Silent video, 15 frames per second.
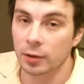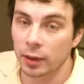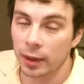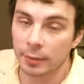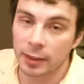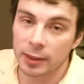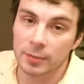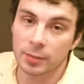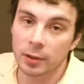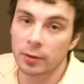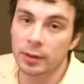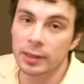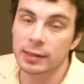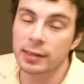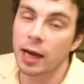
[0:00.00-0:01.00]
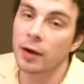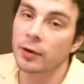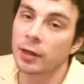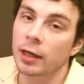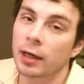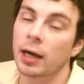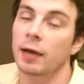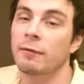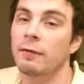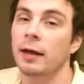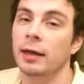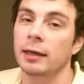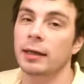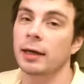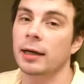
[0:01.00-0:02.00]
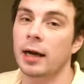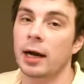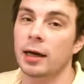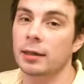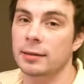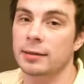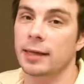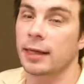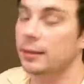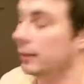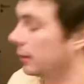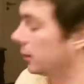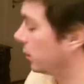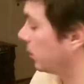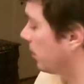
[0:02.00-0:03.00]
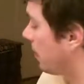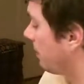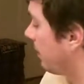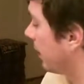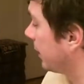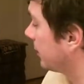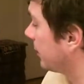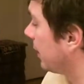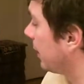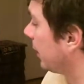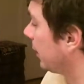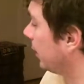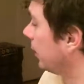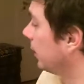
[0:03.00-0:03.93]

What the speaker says: I'm exploring the area, I'm finding a card, it's getting into my pack style,